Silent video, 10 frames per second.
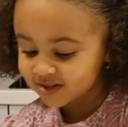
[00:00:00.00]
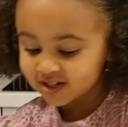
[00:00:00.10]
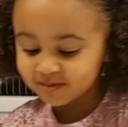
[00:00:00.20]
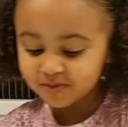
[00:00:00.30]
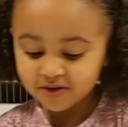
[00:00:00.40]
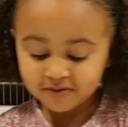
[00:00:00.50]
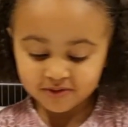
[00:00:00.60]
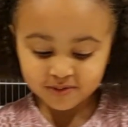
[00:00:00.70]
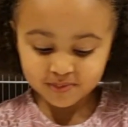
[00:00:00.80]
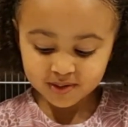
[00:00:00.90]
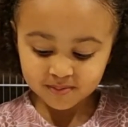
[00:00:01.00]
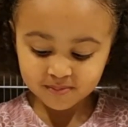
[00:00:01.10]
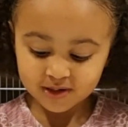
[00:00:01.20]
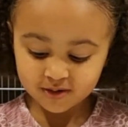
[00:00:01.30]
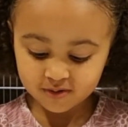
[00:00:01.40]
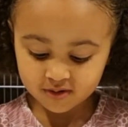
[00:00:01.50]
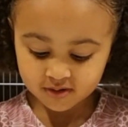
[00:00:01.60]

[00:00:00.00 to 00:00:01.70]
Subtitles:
gonna pour a little bit of milk.